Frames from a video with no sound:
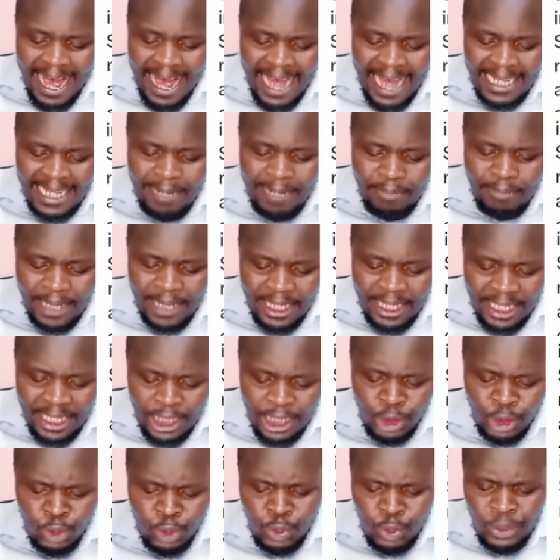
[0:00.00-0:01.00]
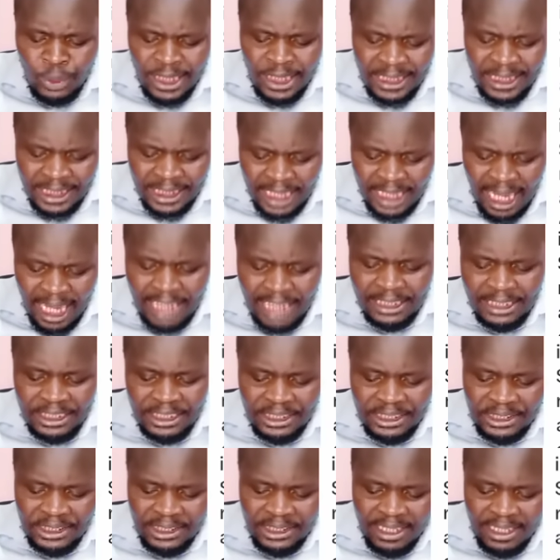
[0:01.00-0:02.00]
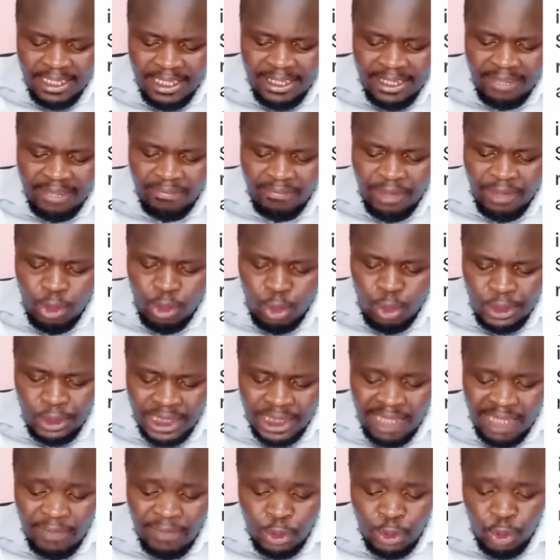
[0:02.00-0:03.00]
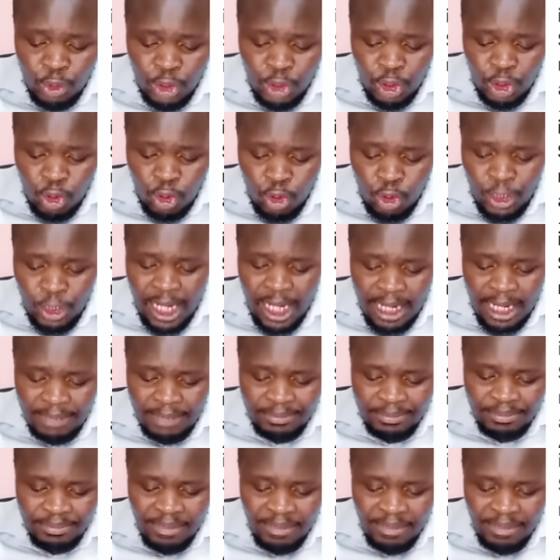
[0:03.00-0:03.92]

an application to discharge the conservatory order,